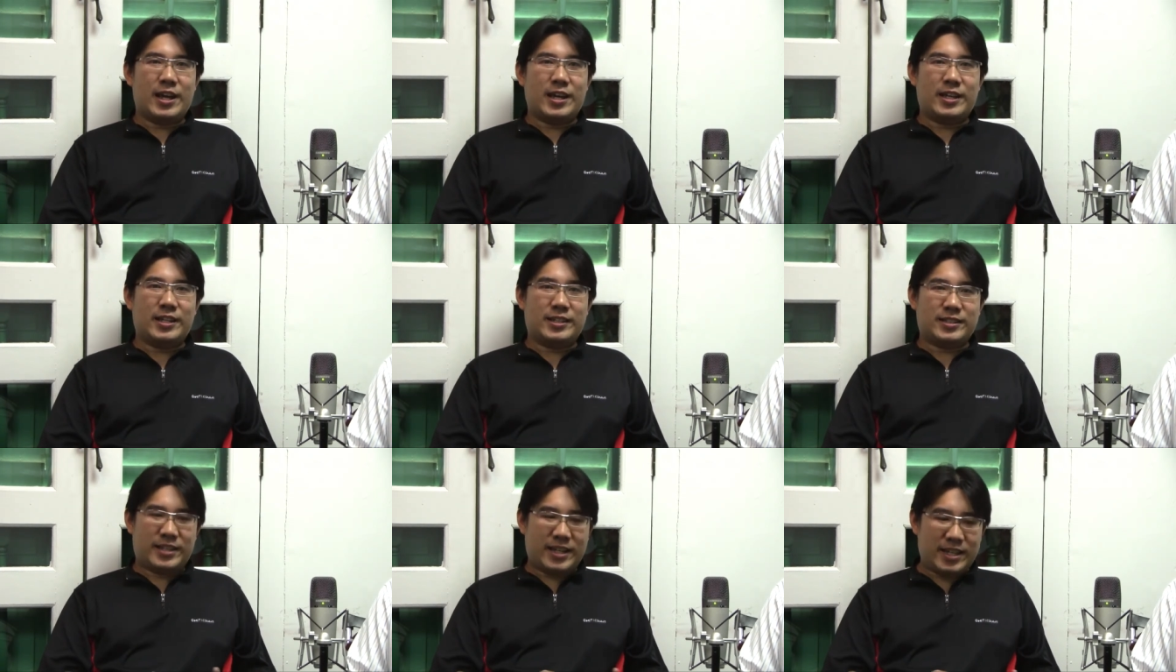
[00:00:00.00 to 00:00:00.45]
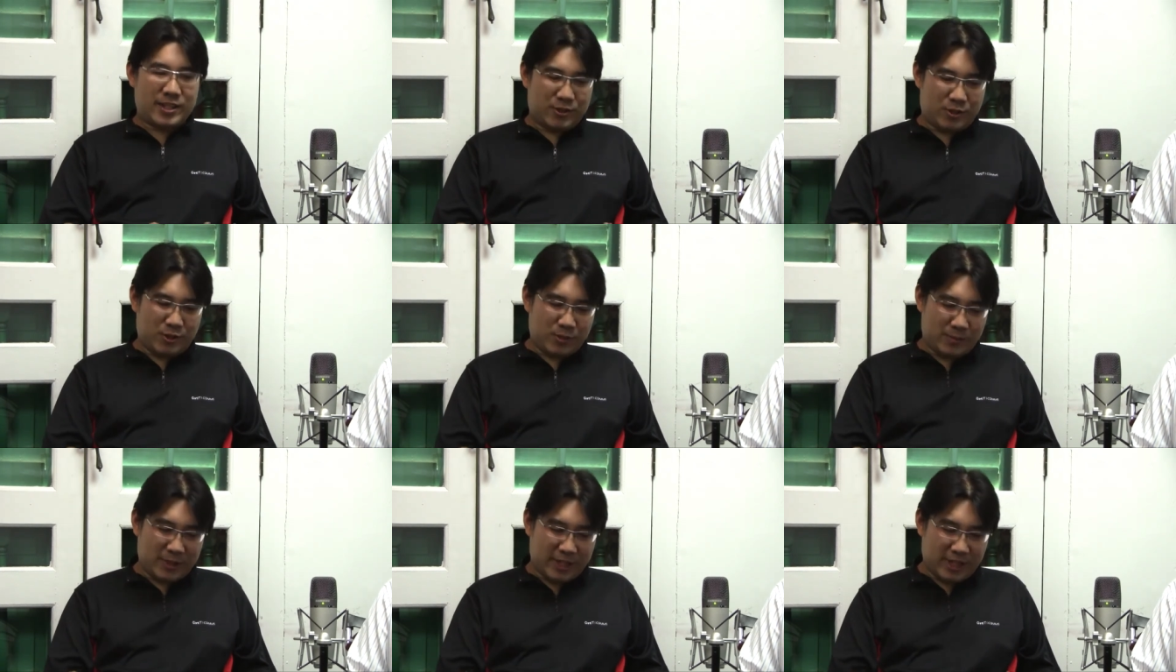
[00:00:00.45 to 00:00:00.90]
it has
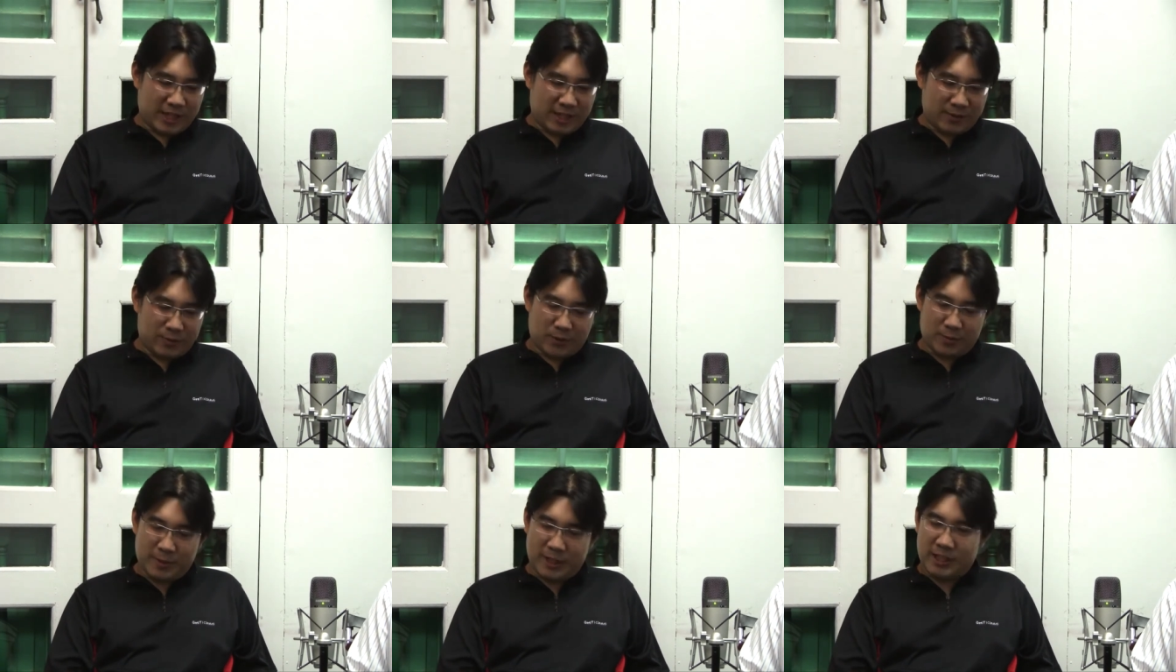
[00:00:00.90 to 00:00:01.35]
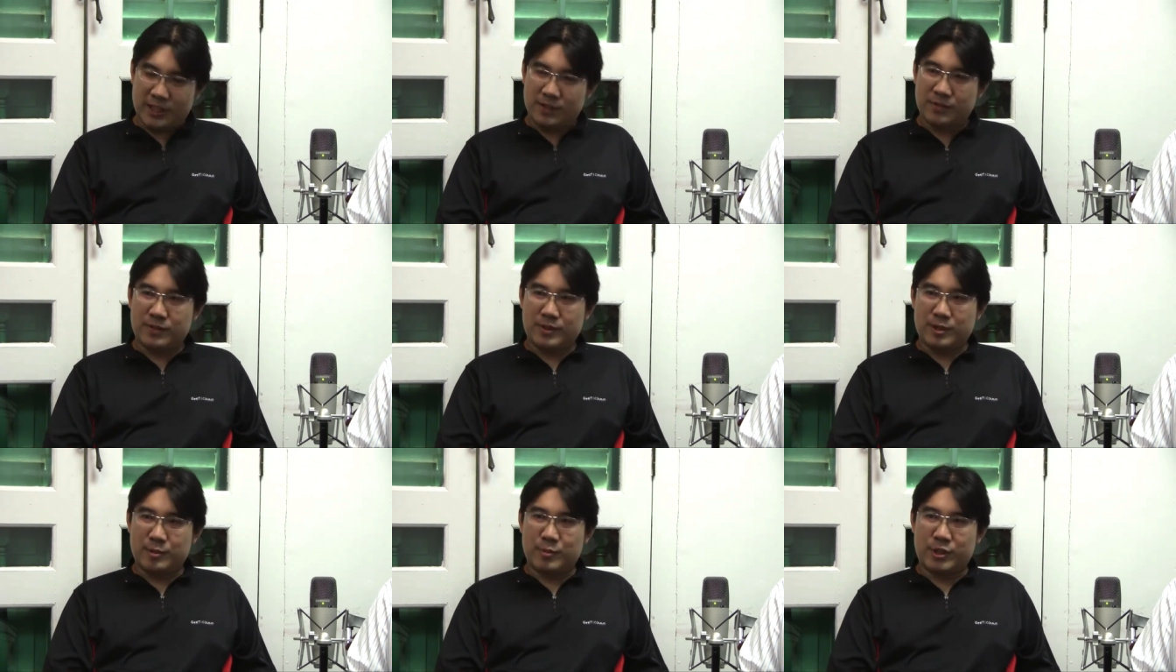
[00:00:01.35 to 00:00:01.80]
to be
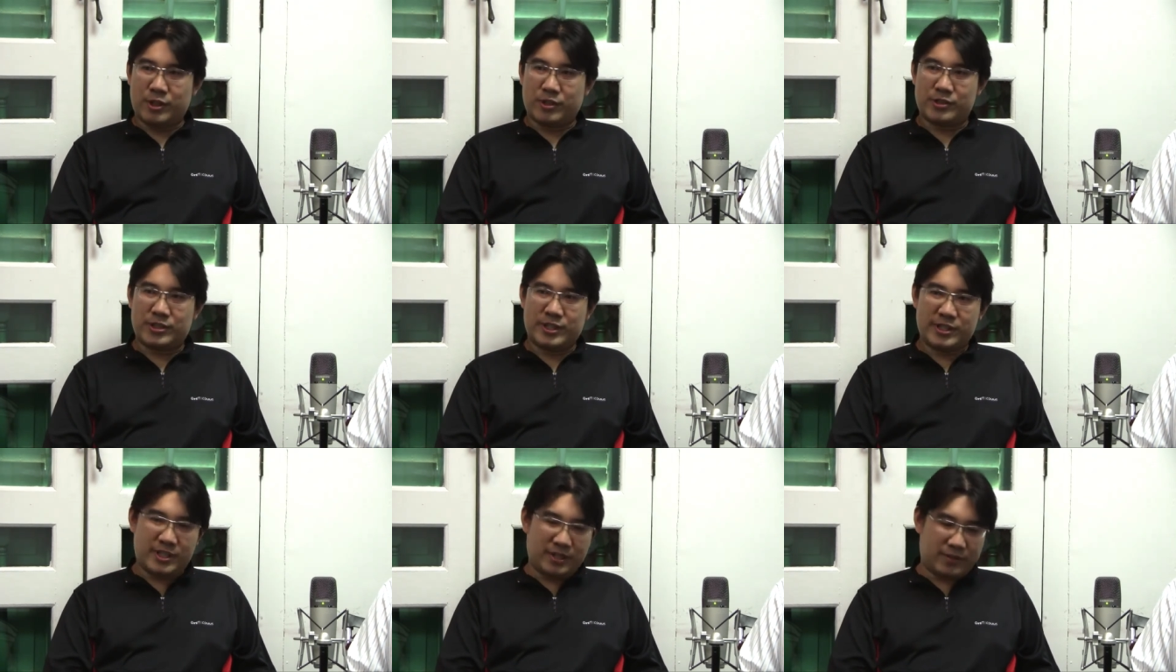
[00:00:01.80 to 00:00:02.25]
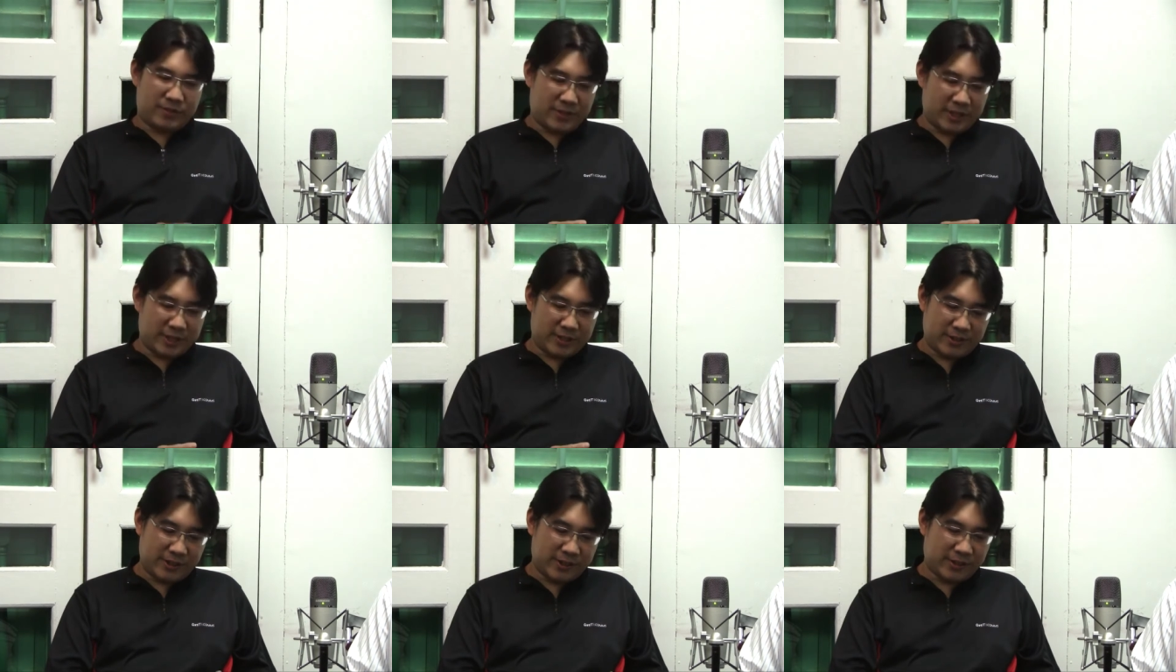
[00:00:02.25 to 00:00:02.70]
informative, because it's the
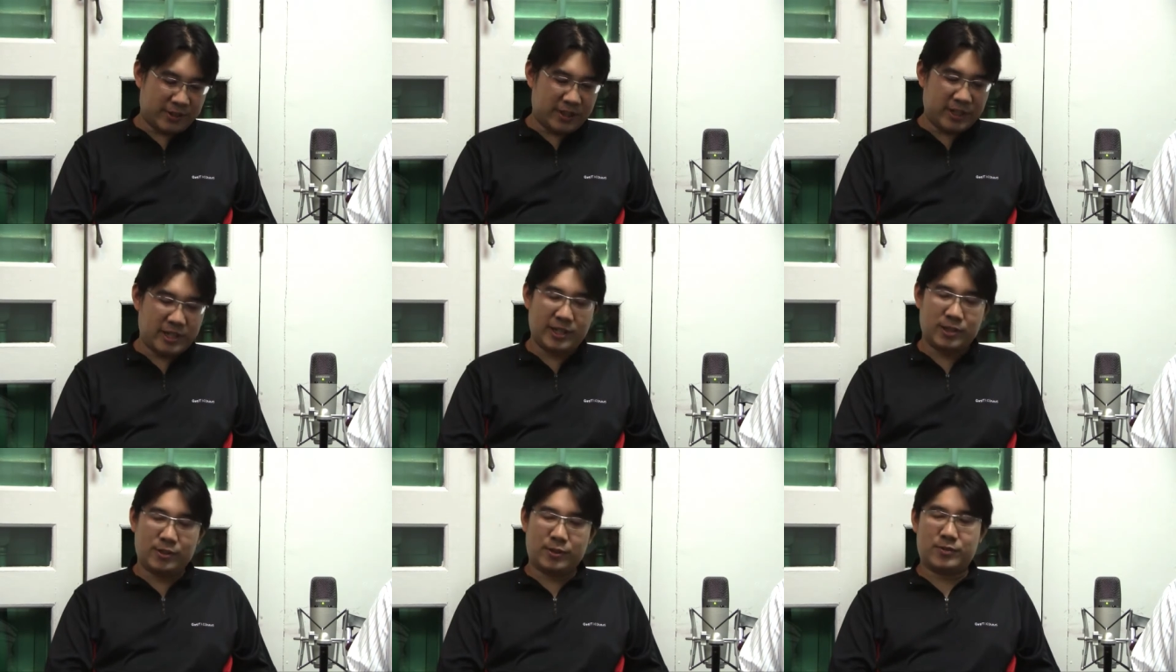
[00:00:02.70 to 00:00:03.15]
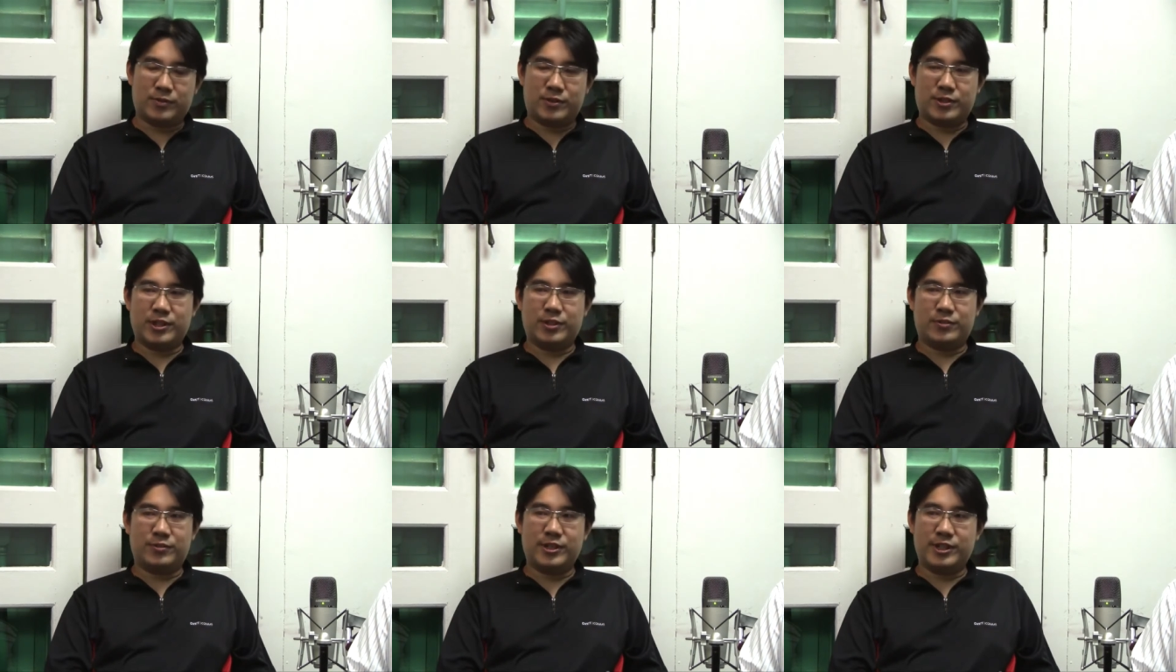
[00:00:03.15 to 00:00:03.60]
first reason they look
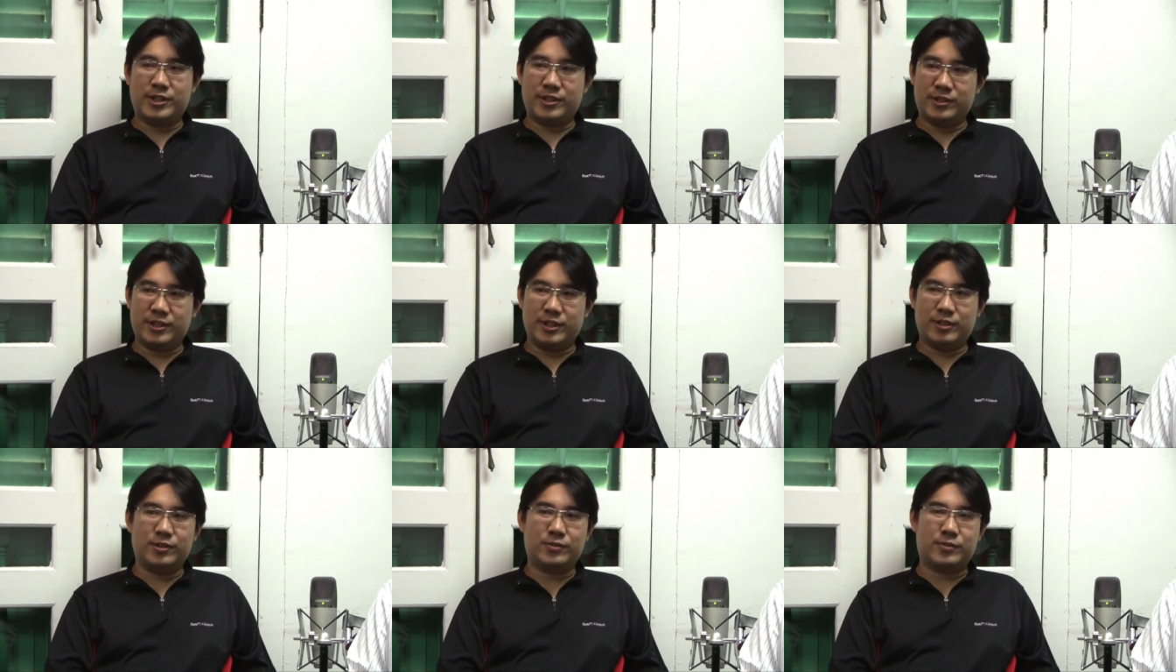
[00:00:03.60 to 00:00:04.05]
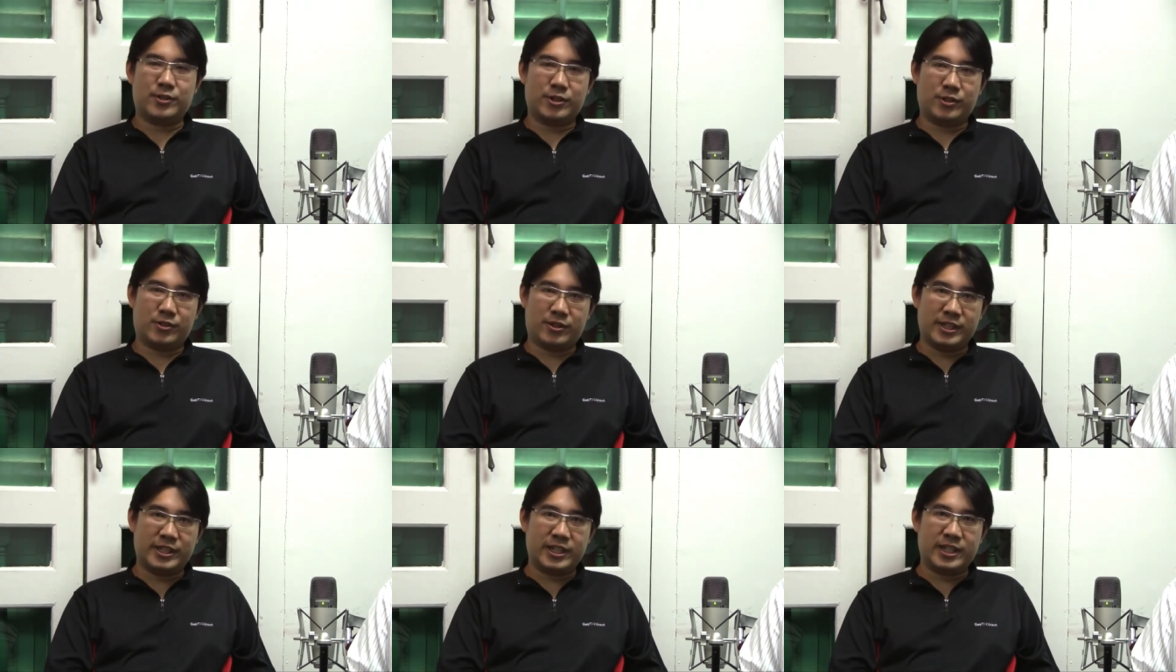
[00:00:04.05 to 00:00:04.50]
for your video, they look for
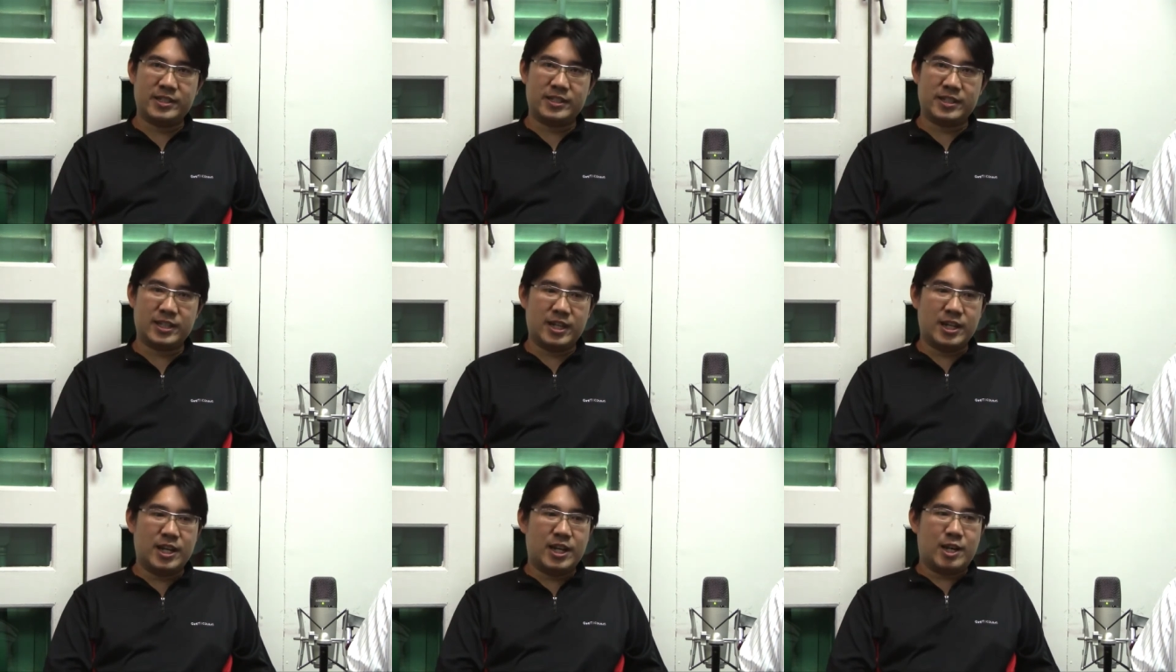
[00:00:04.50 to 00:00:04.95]
your contents.